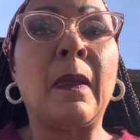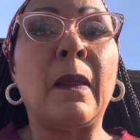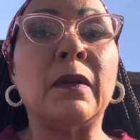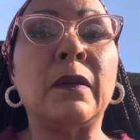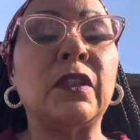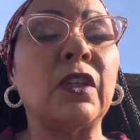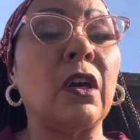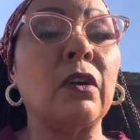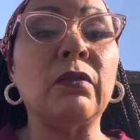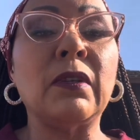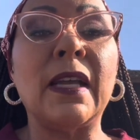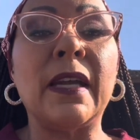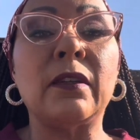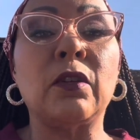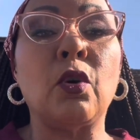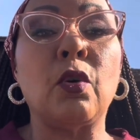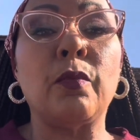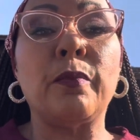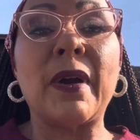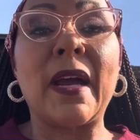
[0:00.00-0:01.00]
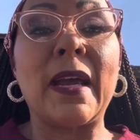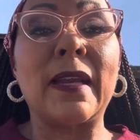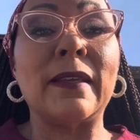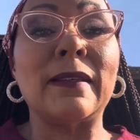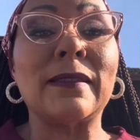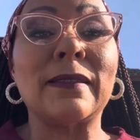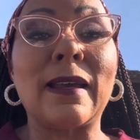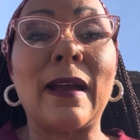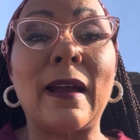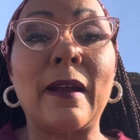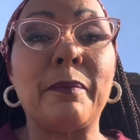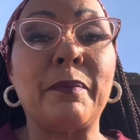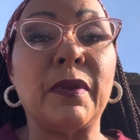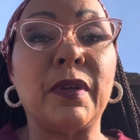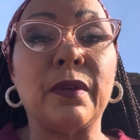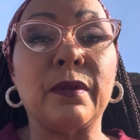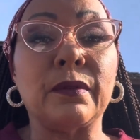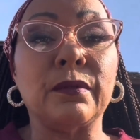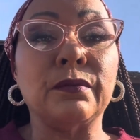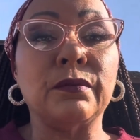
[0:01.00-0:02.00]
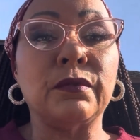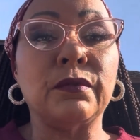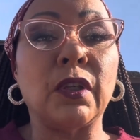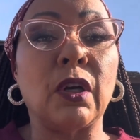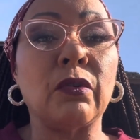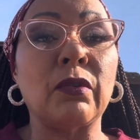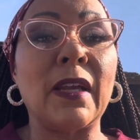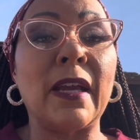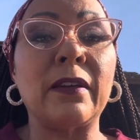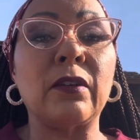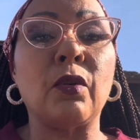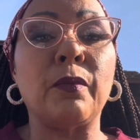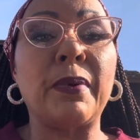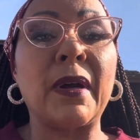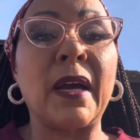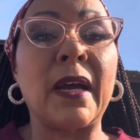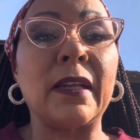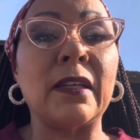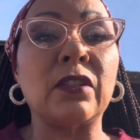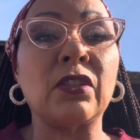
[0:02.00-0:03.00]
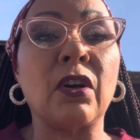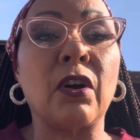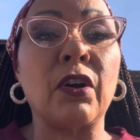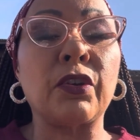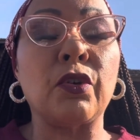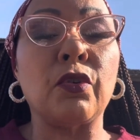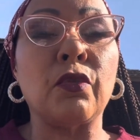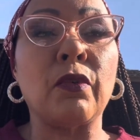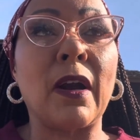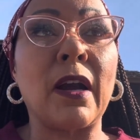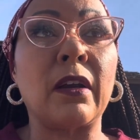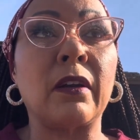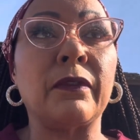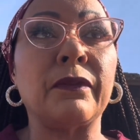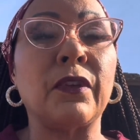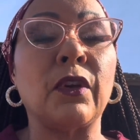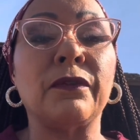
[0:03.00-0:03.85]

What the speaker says: don't let nobody stop you. Don't let nobody talk you out of your